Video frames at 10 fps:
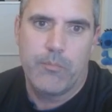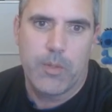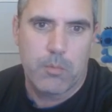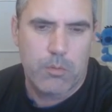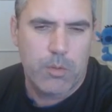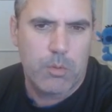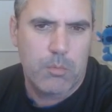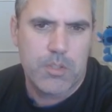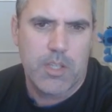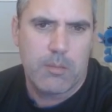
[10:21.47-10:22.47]
I'm going to read it one
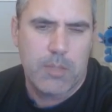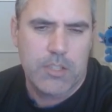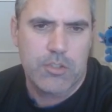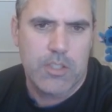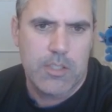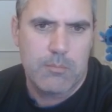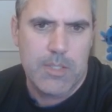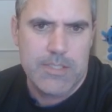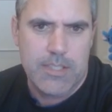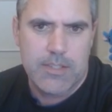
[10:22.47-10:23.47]
more time, make sure I didn't
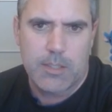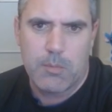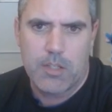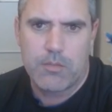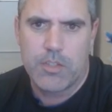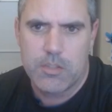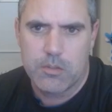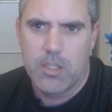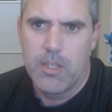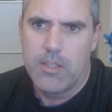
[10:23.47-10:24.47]
miss anything. Imagine each
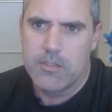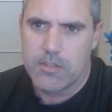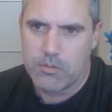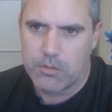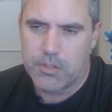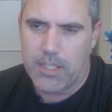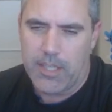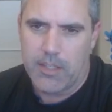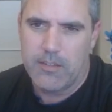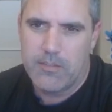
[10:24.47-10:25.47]
cylindrical
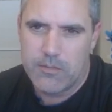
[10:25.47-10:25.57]
can.